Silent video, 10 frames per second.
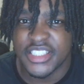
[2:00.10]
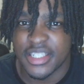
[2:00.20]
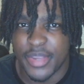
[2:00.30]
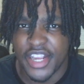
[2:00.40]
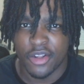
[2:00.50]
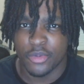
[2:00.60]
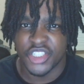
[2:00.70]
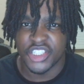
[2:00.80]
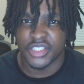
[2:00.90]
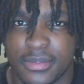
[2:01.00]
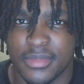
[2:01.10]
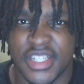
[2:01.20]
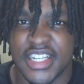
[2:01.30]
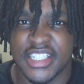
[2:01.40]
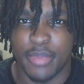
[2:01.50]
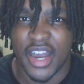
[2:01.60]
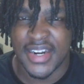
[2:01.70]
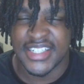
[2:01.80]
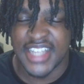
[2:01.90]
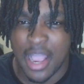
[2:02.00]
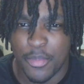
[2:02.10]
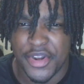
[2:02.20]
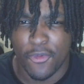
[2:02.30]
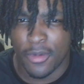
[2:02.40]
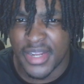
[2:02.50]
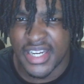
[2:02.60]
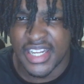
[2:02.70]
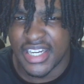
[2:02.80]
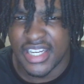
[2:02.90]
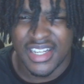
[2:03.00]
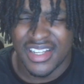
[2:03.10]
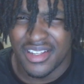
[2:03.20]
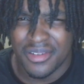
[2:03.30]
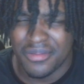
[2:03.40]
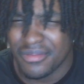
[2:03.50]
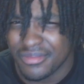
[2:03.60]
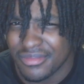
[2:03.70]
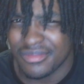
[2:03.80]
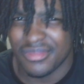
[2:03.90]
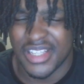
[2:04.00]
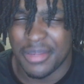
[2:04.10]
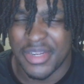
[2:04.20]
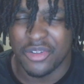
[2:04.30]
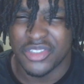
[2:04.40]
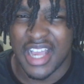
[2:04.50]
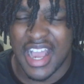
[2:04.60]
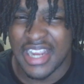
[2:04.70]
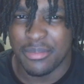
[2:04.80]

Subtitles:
and Peter was just getting his bonding time with Norman. And I mean, it was alright,